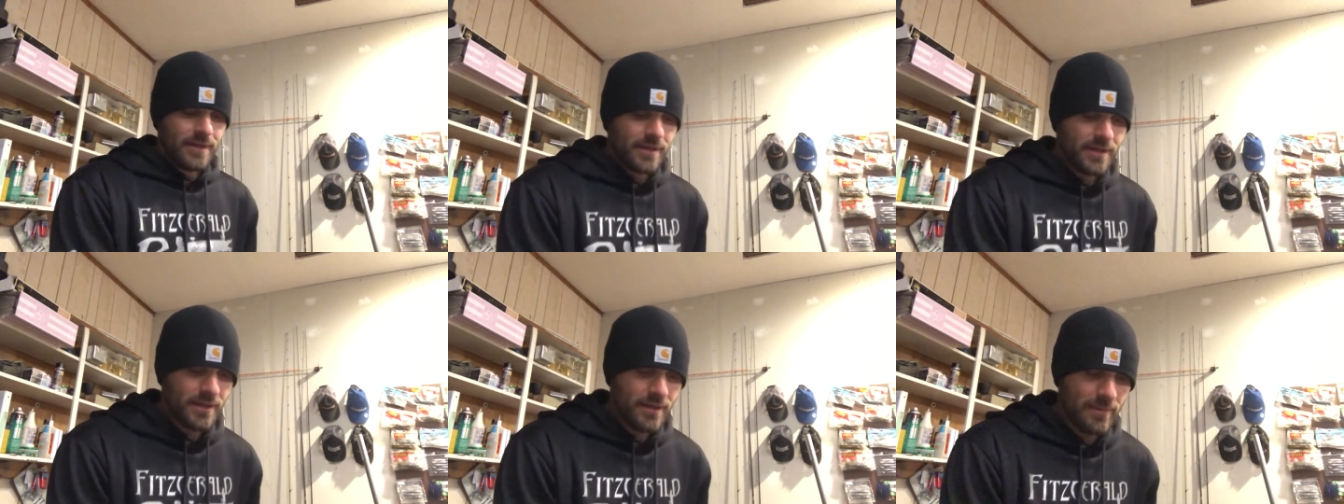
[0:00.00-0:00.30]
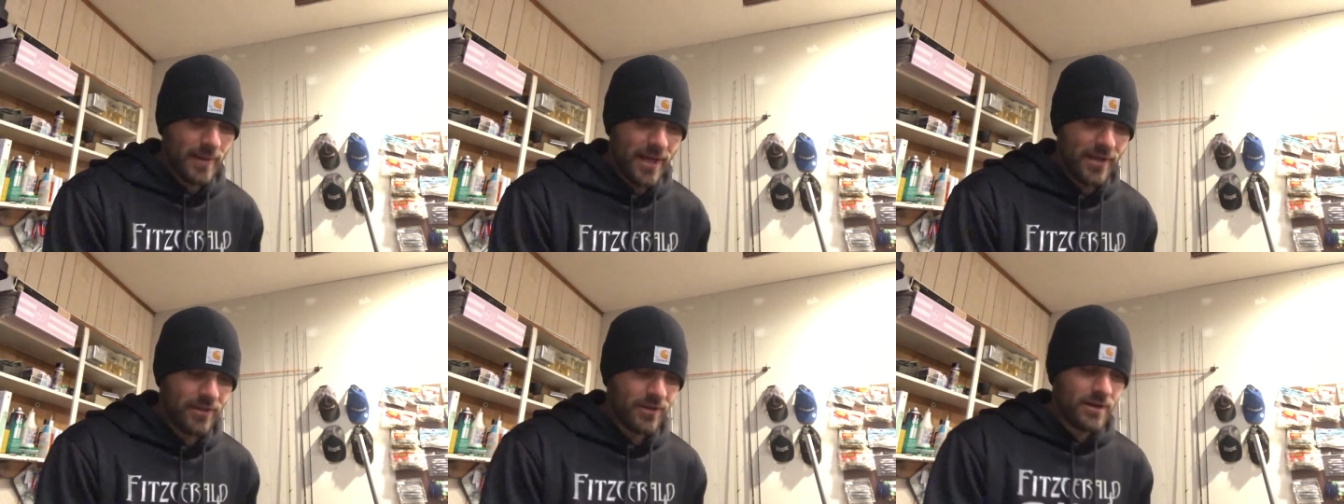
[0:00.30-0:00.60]

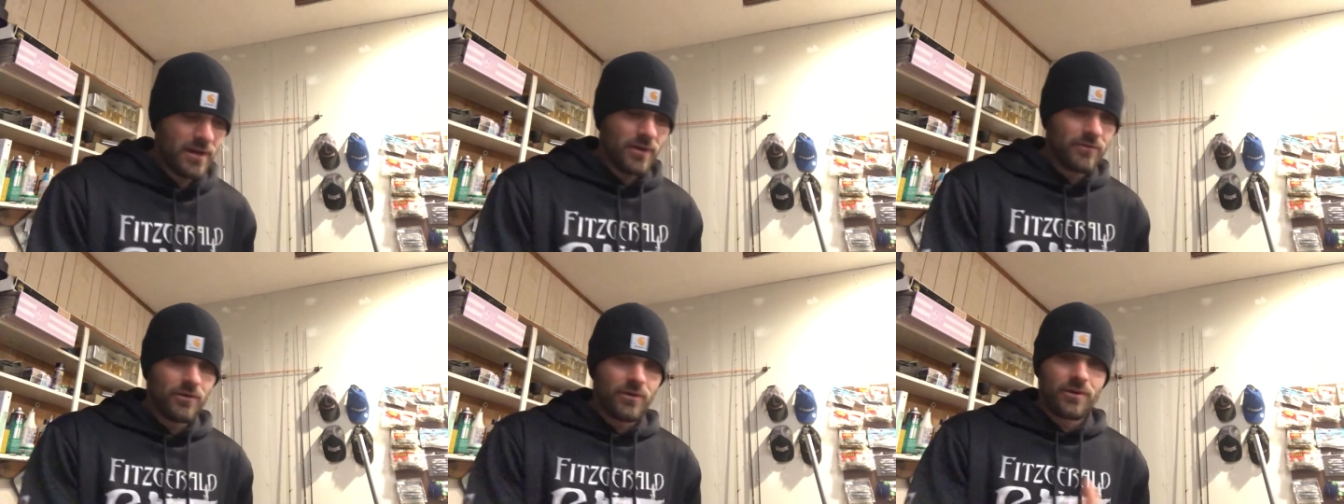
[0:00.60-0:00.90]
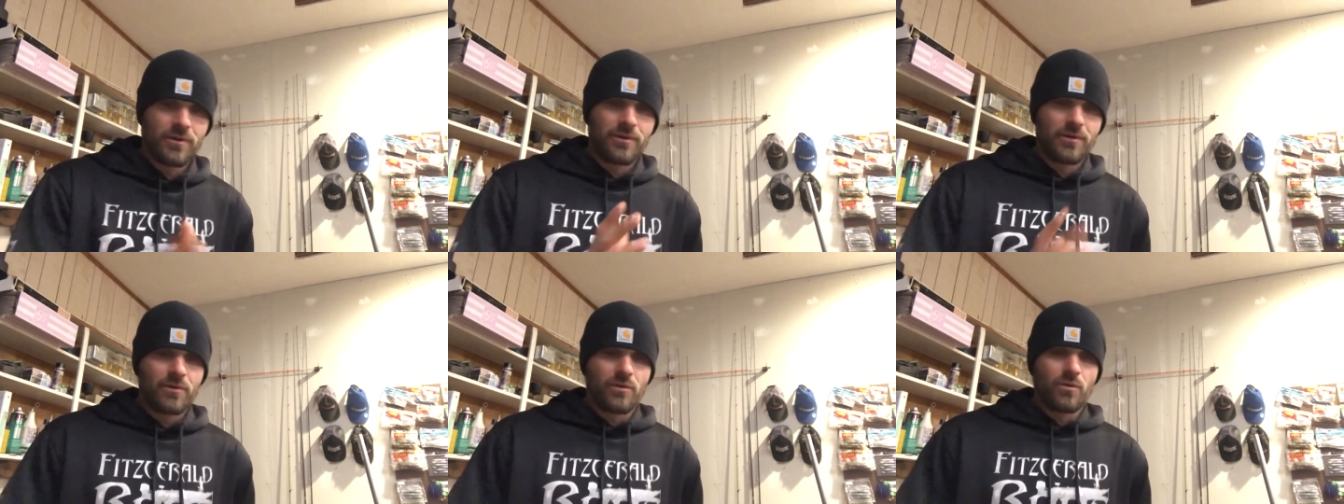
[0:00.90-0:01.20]
out of the
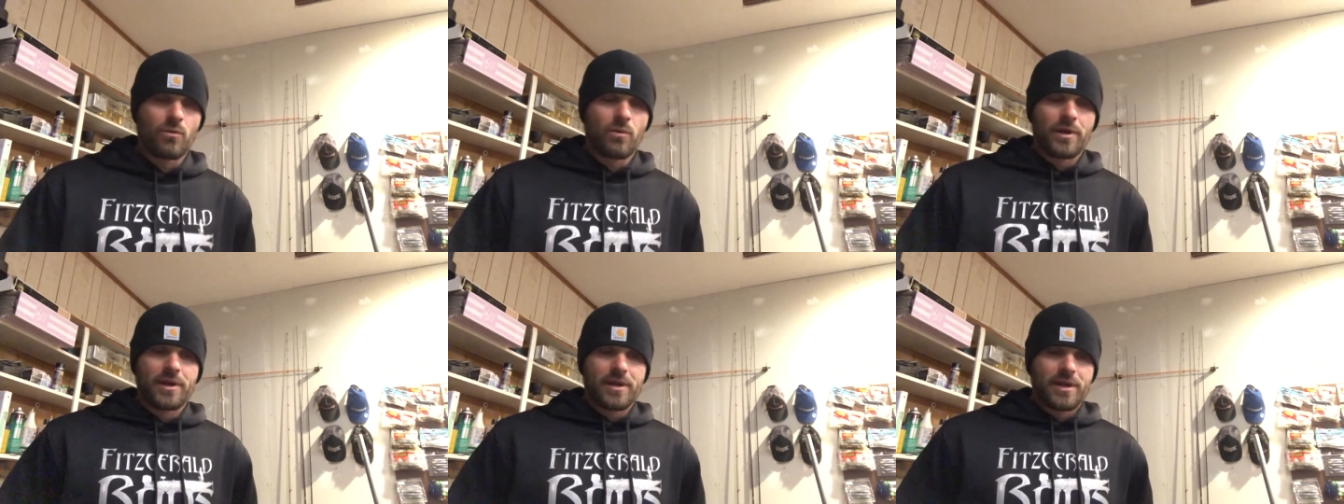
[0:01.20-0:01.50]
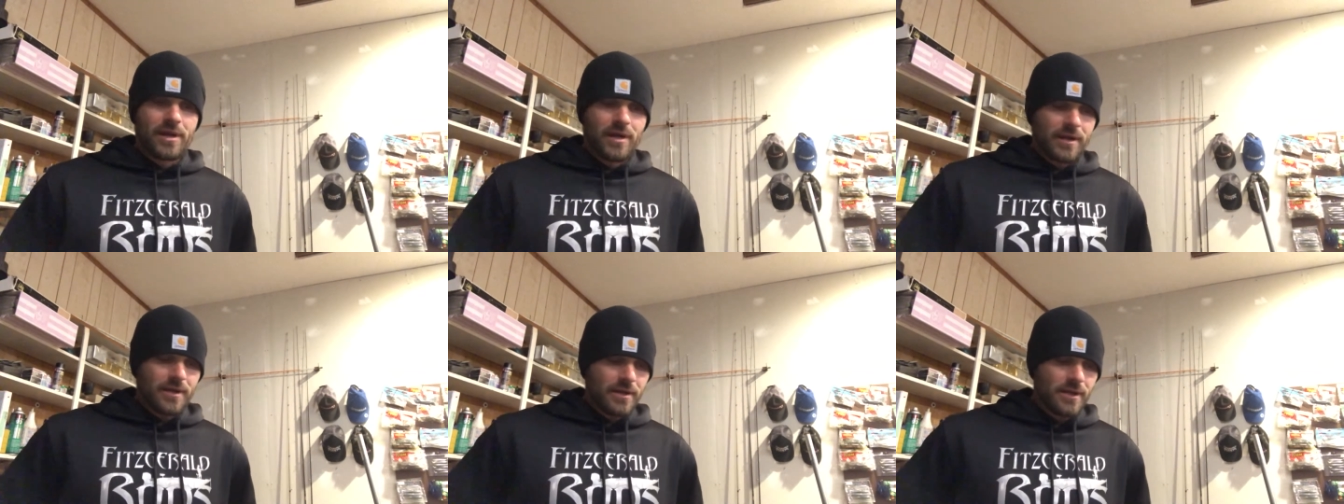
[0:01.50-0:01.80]
cover or
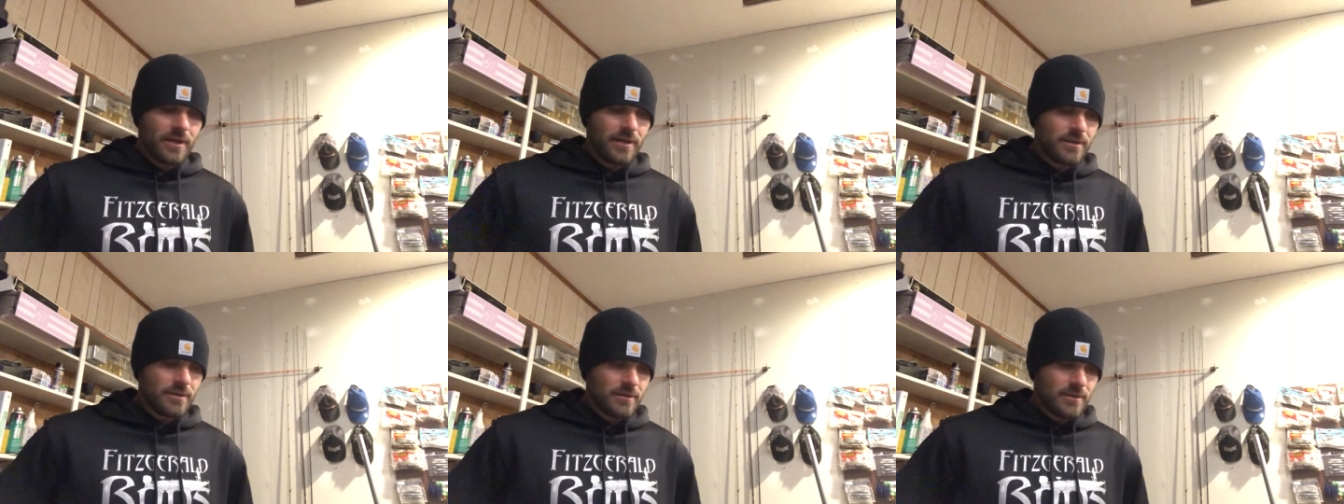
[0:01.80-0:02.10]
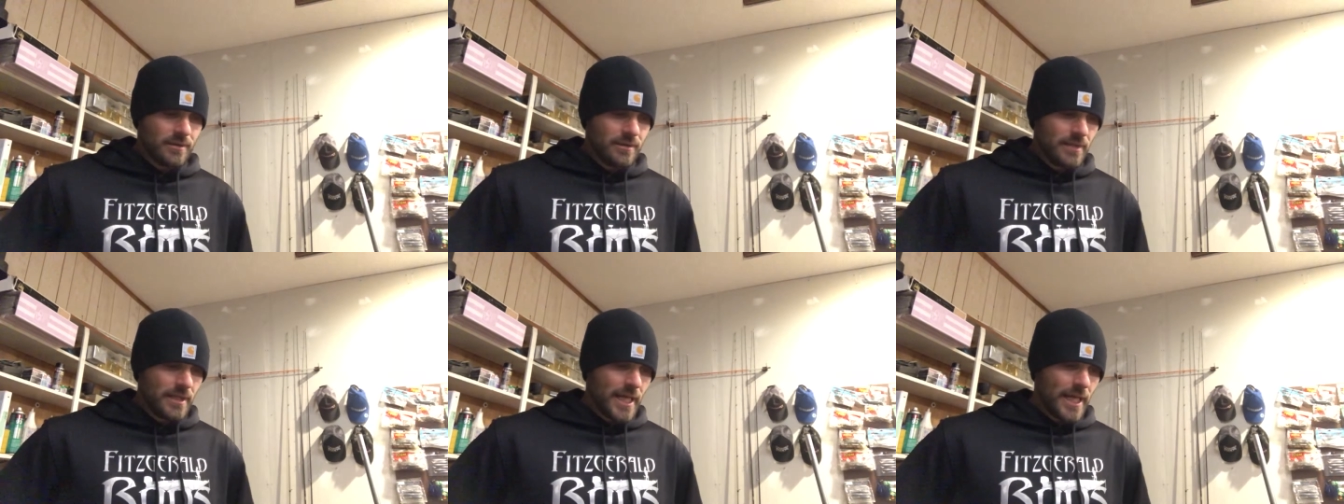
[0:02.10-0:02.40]
whatnot,
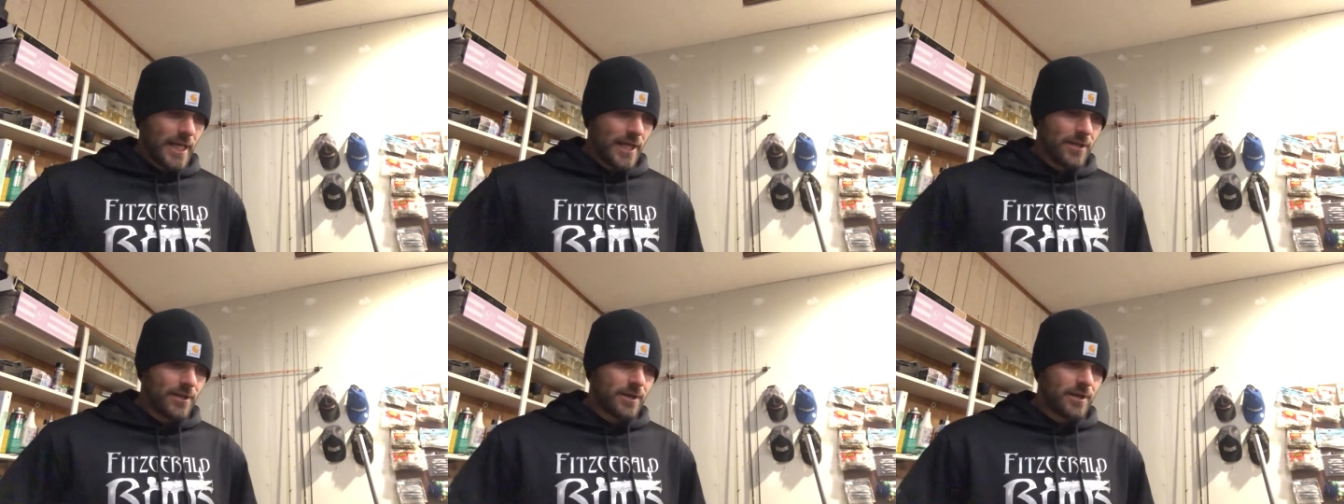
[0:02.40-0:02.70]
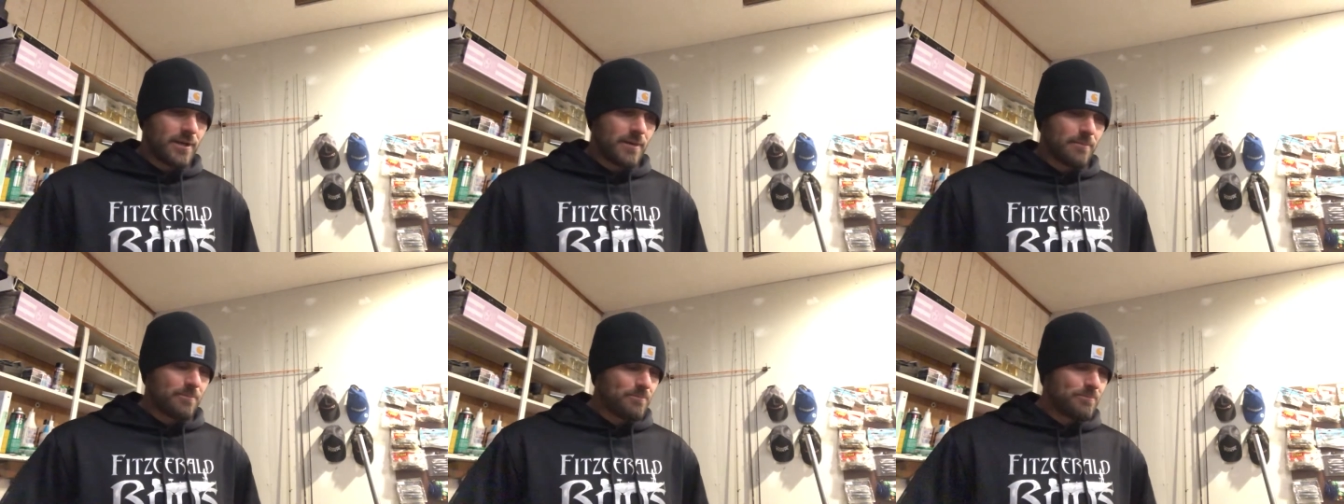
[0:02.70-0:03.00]

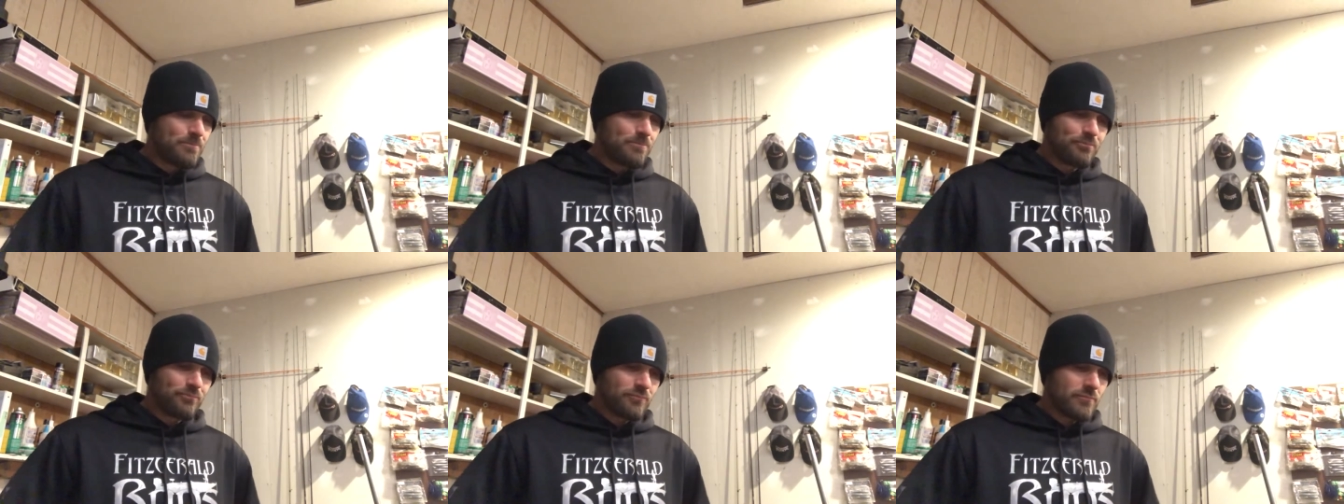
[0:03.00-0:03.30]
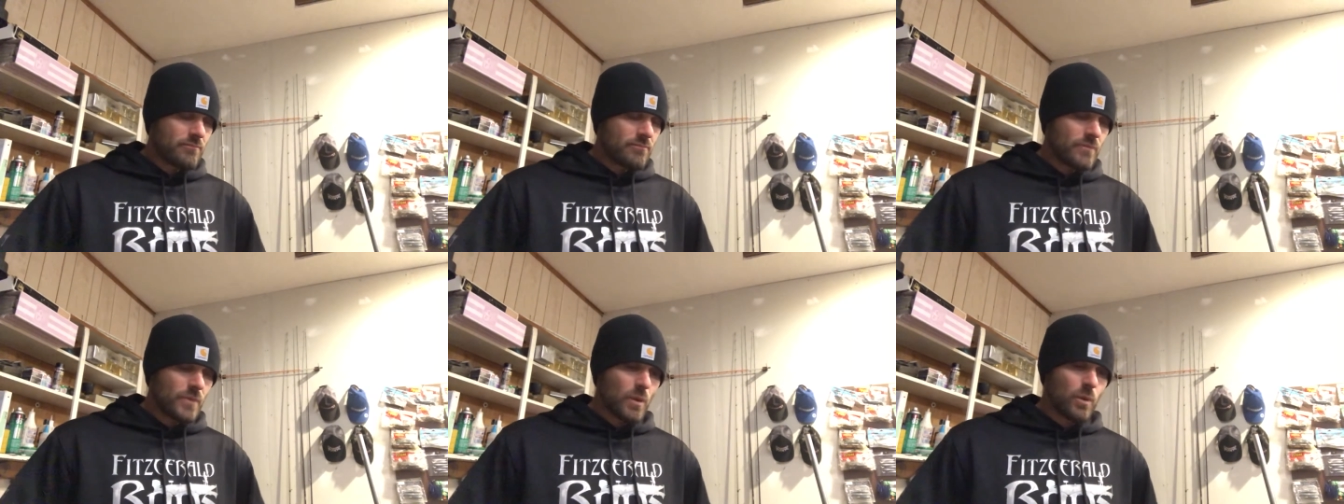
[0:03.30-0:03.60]
and
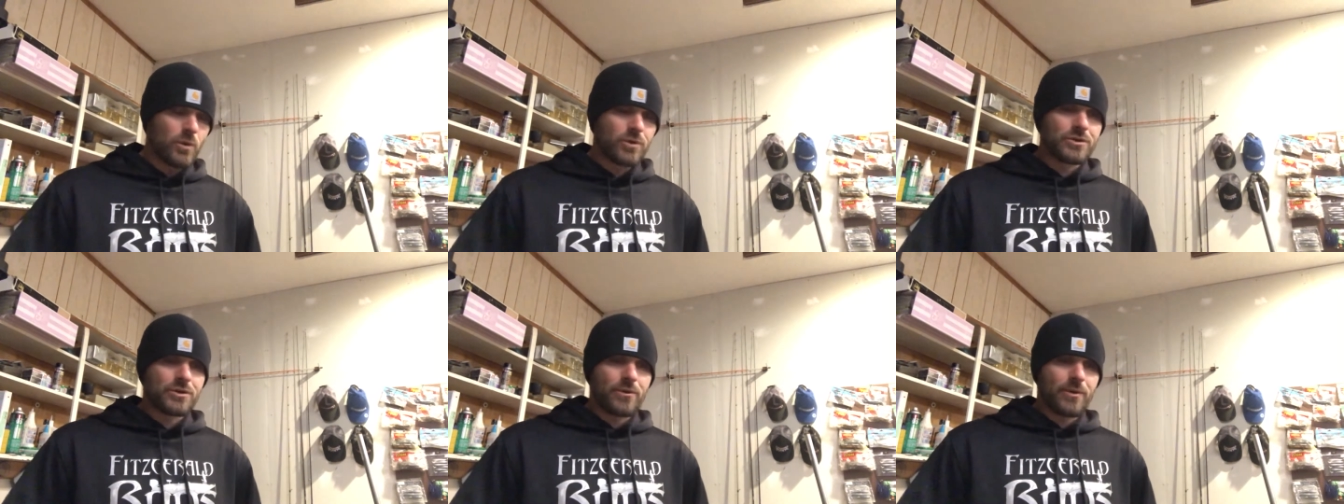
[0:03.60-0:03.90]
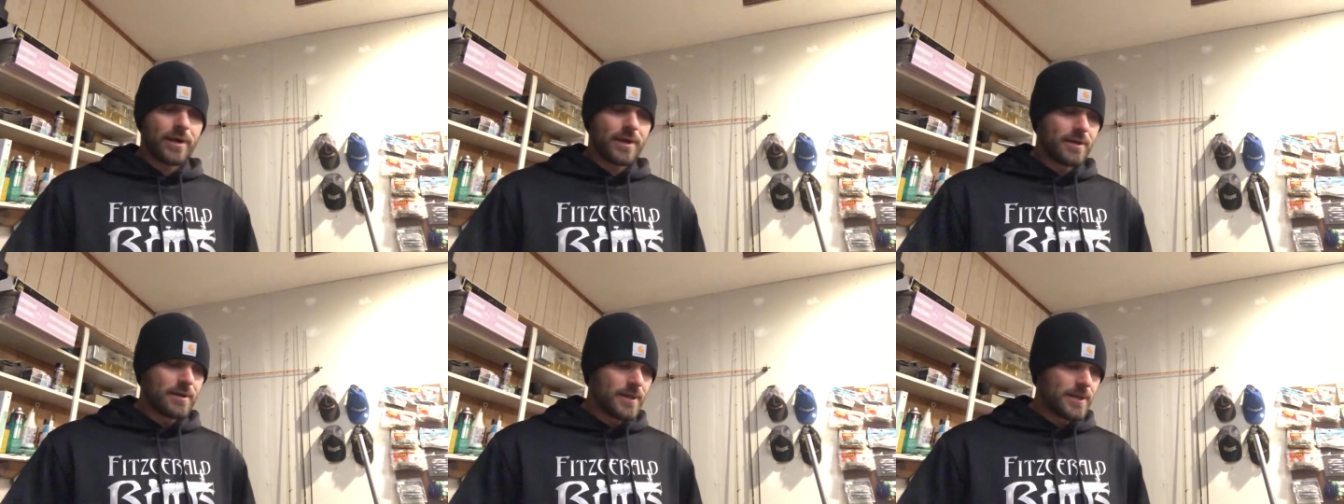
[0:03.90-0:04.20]
works
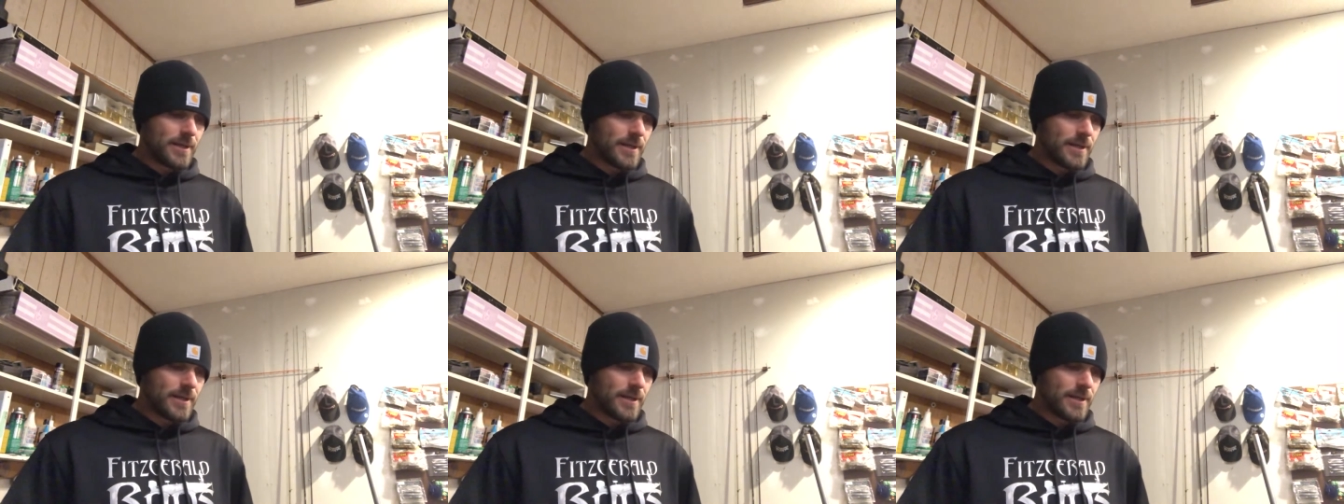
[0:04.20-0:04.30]
great.